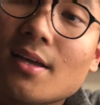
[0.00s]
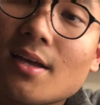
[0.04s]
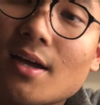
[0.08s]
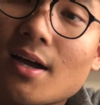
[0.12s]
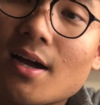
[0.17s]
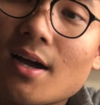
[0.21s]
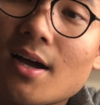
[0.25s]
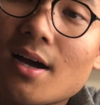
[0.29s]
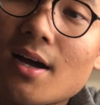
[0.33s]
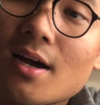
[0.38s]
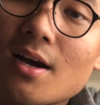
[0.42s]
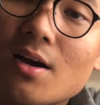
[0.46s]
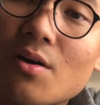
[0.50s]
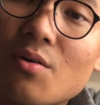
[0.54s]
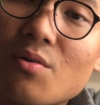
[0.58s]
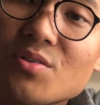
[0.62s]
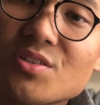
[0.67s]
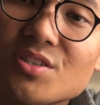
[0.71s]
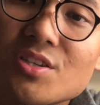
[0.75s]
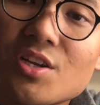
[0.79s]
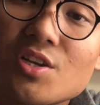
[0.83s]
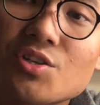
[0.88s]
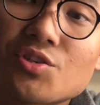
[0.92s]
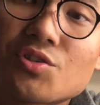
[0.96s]

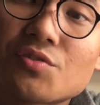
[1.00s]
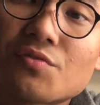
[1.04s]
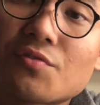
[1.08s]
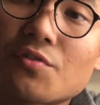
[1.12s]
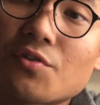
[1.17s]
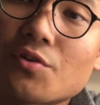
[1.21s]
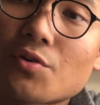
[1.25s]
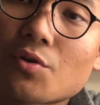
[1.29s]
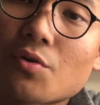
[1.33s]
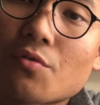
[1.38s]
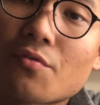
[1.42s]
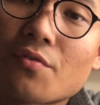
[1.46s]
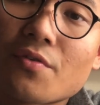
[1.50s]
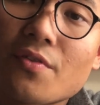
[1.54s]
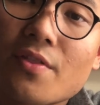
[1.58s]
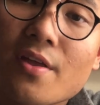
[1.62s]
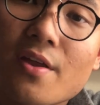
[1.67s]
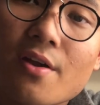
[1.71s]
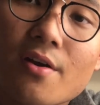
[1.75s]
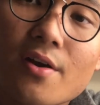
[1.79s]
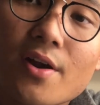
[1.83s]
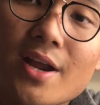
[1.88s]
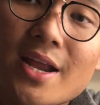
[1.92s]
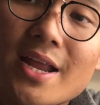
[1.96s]
was an introvert over
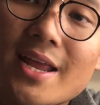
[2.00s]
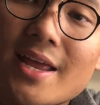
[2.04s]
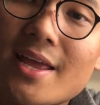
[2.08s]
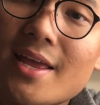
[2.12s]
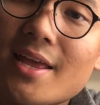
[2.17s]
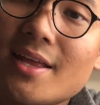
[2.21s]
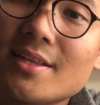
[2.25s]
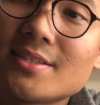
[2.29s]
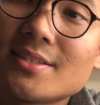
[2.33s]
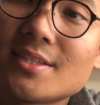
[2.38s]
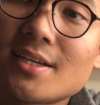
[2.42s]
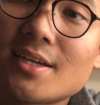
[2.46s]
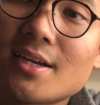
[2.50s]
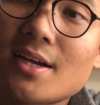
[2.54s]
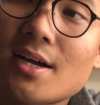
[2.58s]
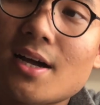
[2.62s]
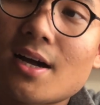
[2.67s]
there, and